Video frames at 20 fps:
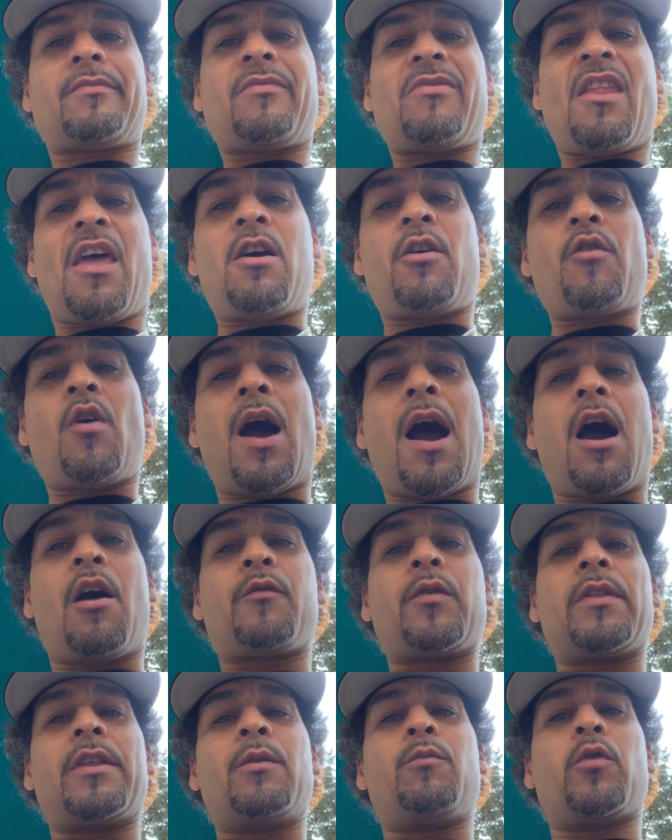I don't know how
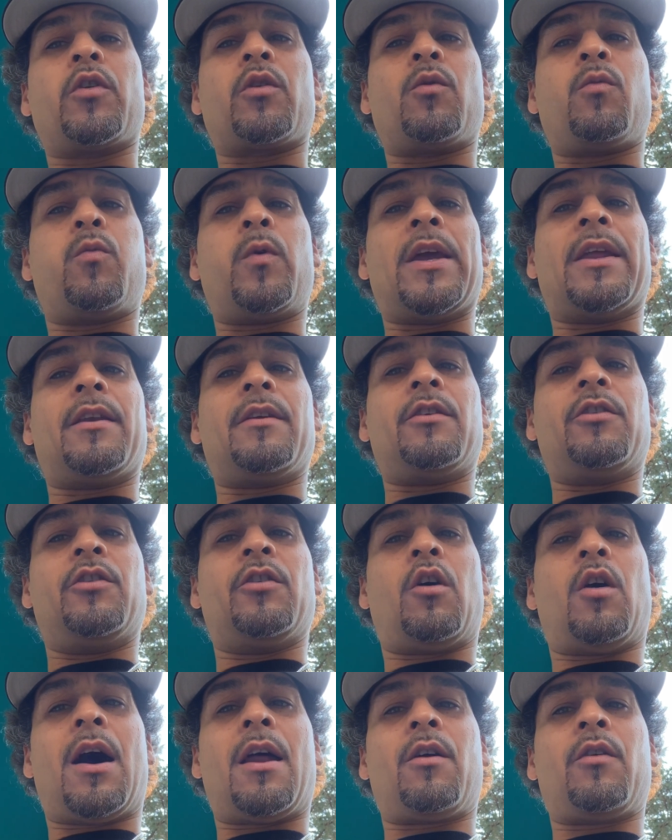it really would have went. You
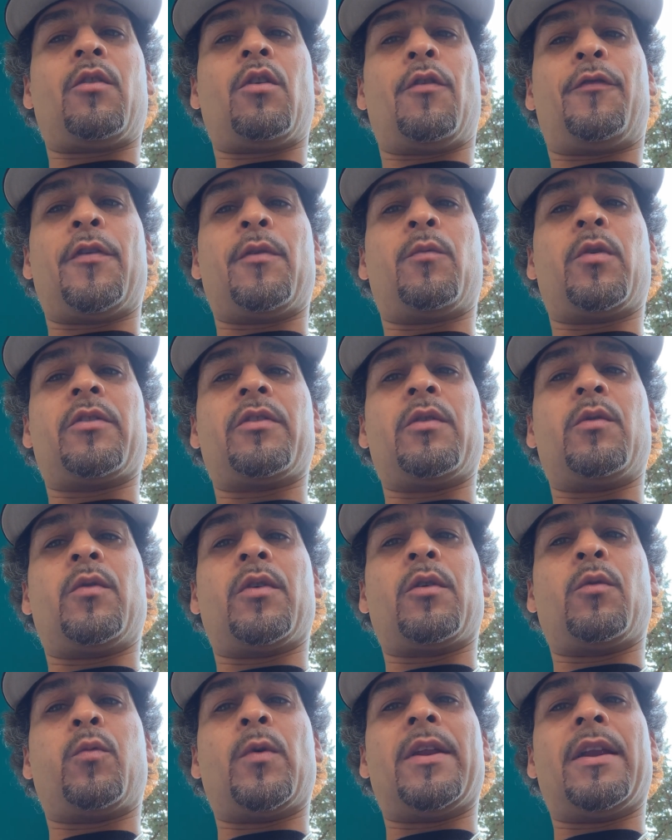know, I don't know if it really
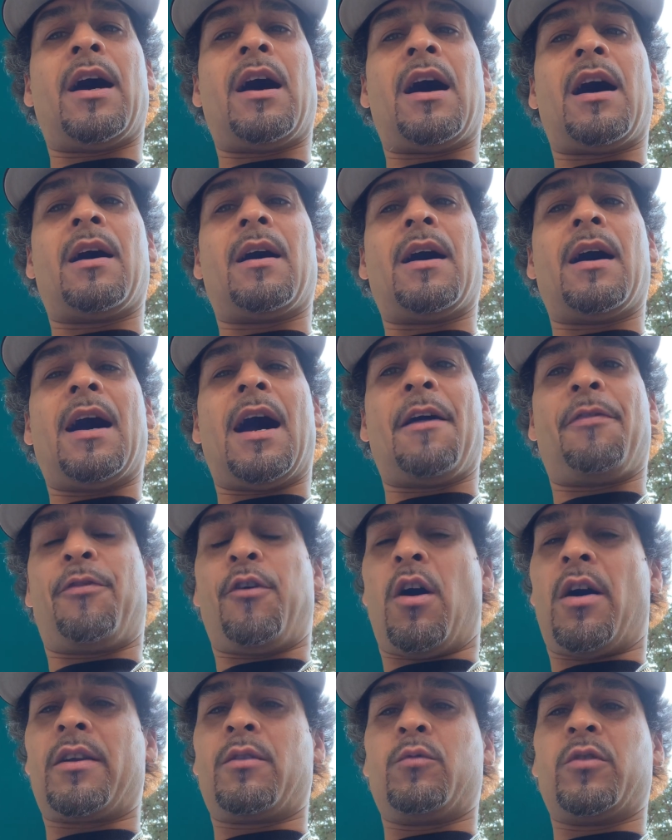would have went how I
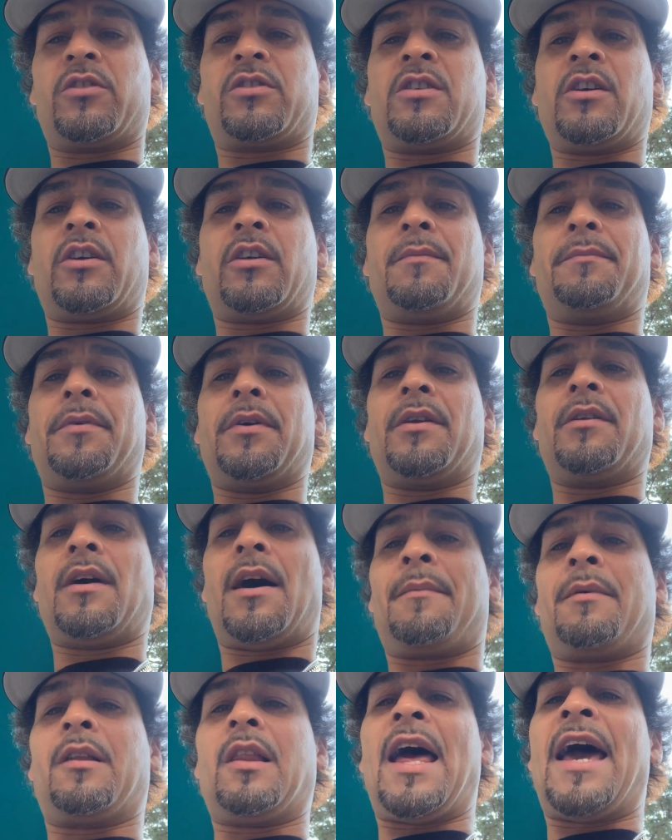thought it was gonna, but
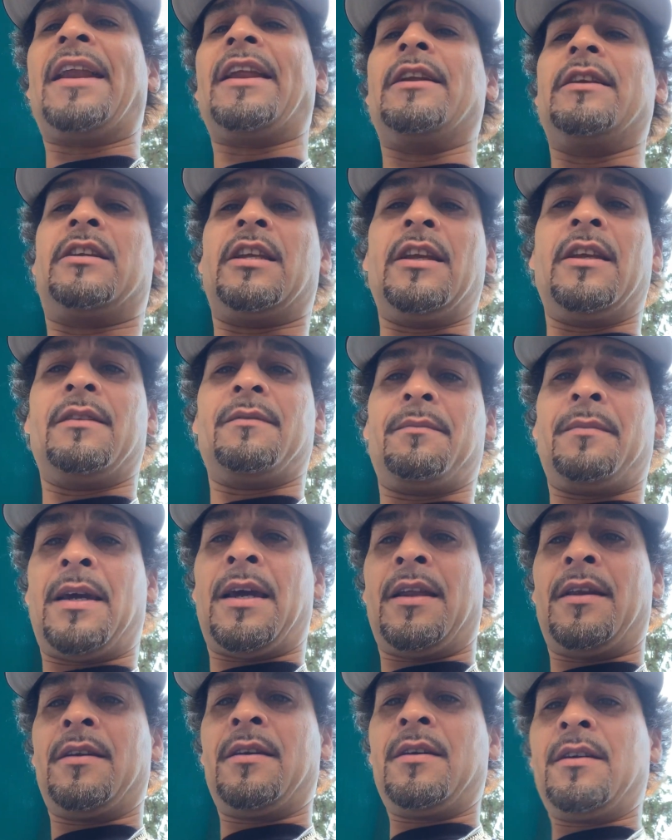I'm glad it didn't,
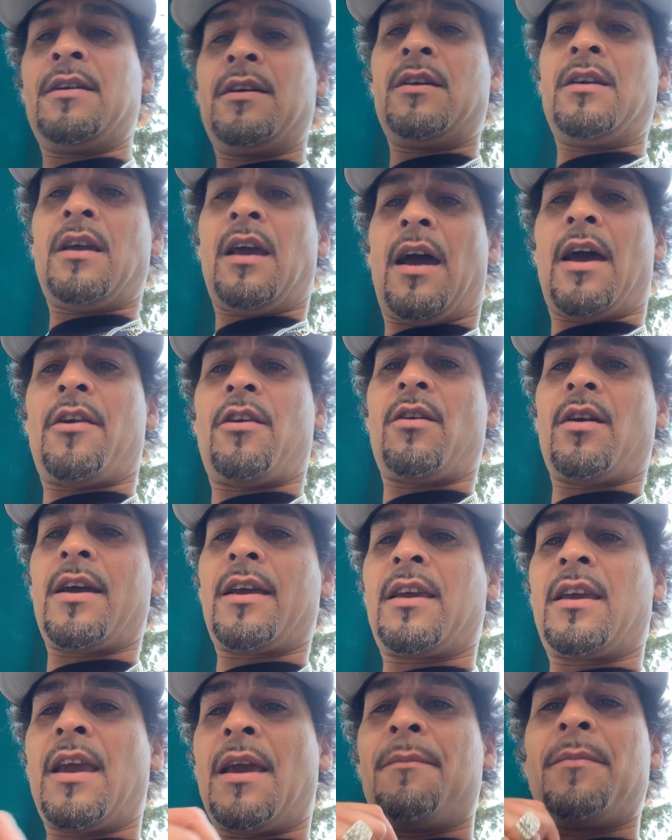man. I know
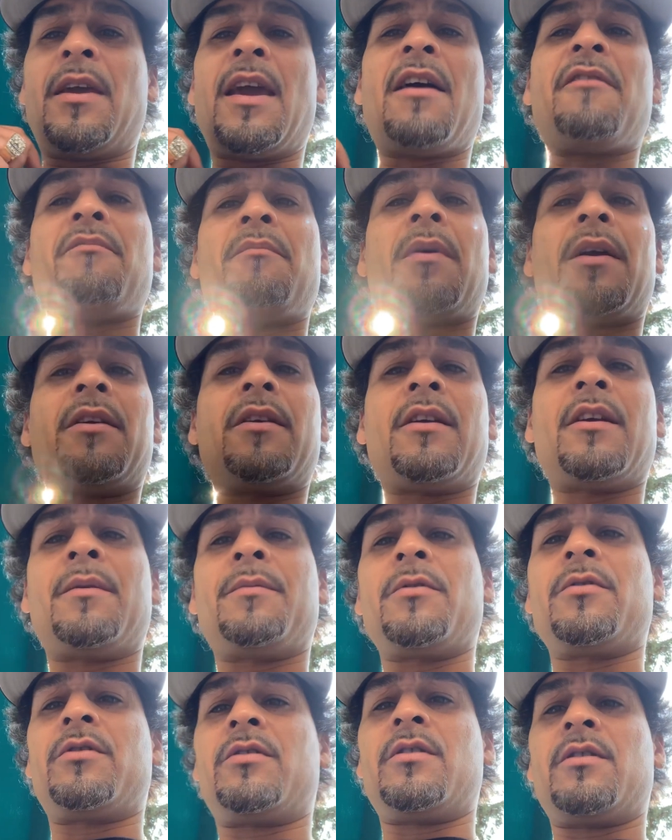I can't be having my
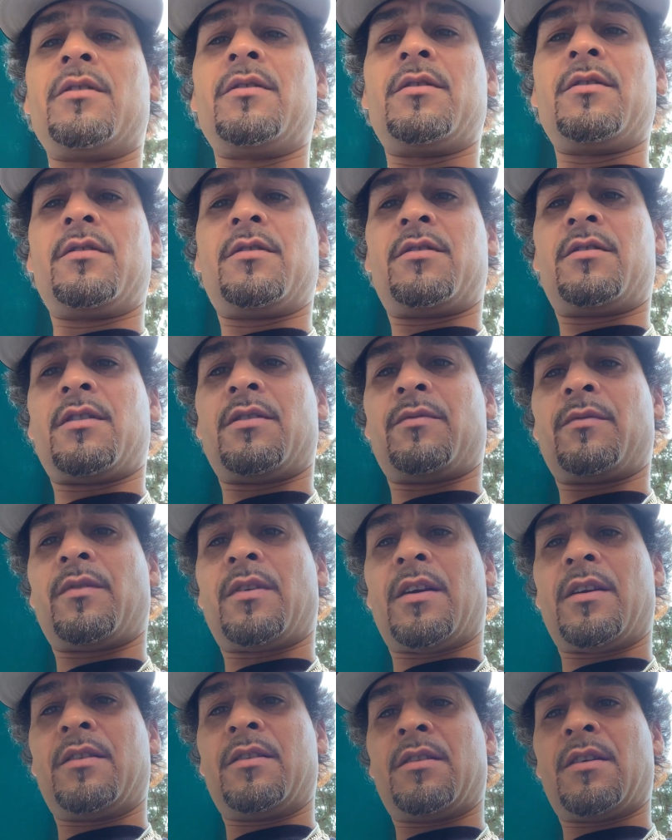neighbors hearing this shit
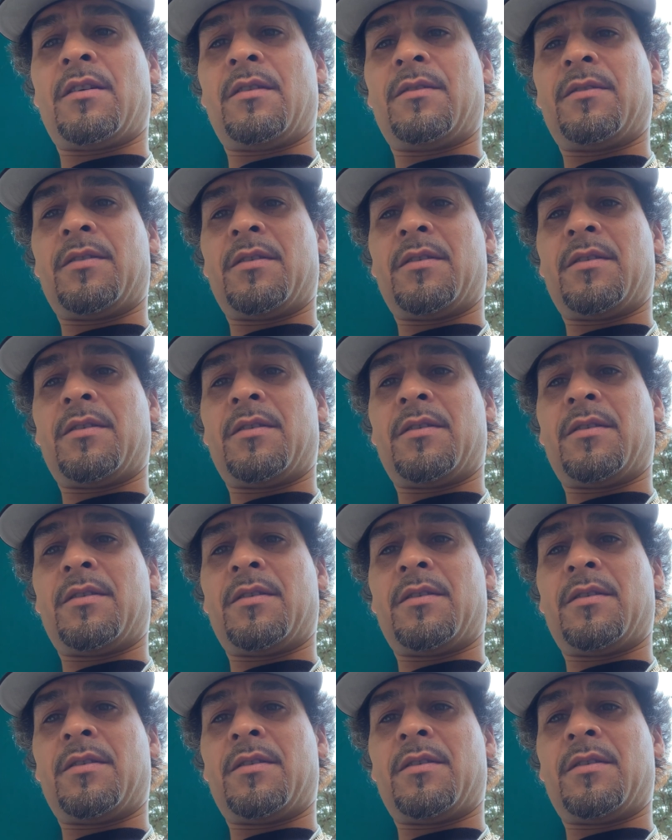right now.